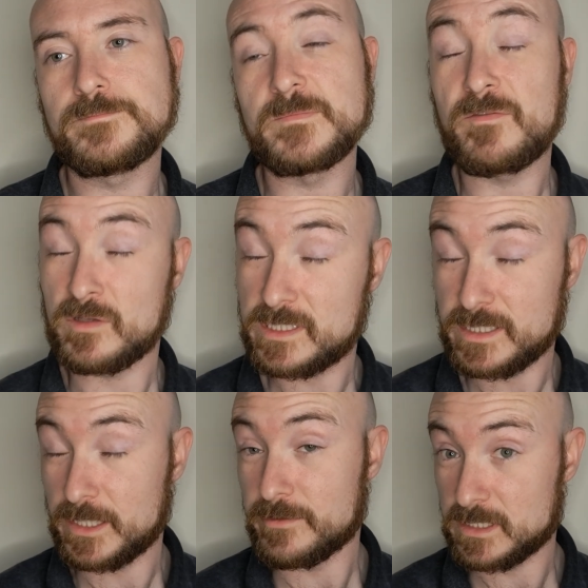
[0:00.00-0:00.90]
if you're
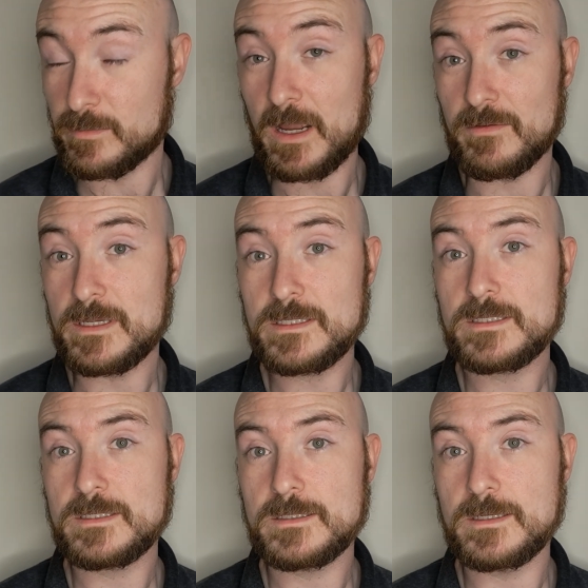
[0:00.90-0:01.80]
serious about
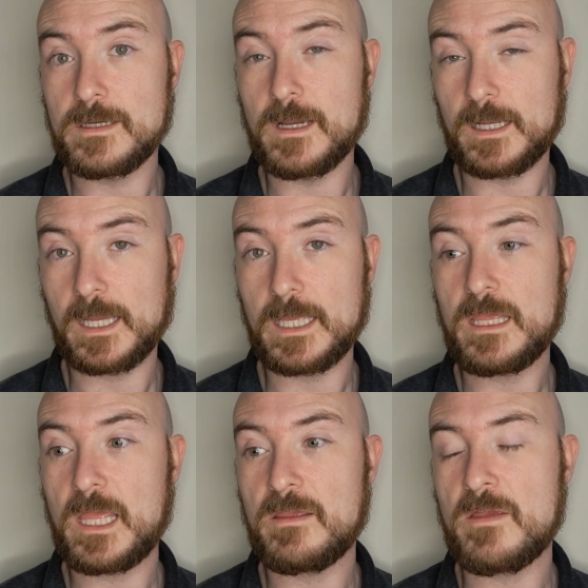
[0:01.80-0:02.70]
this, okay,
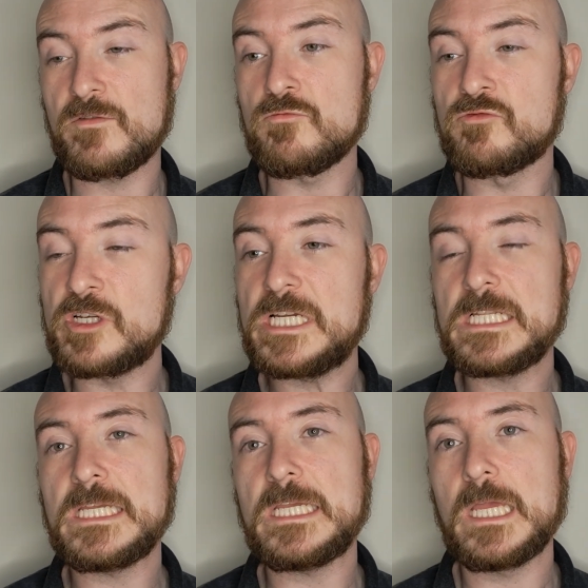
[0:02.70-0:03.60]
if you
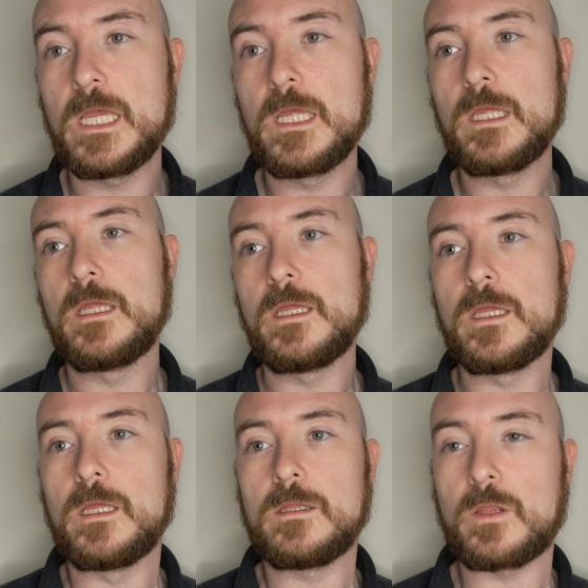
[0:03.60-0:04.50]
really
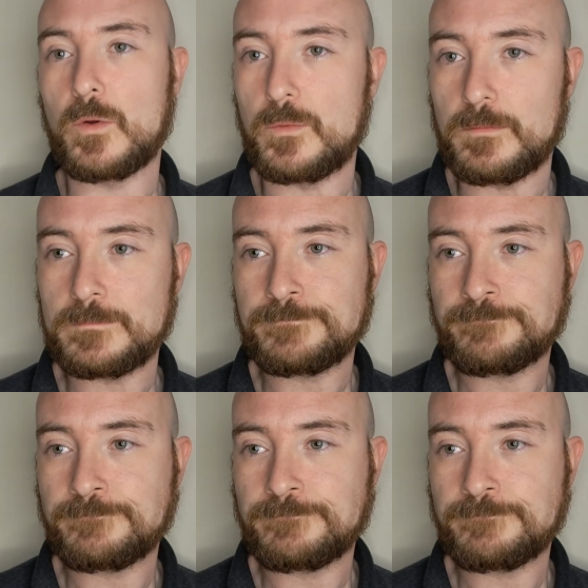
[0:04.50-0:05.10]
don't,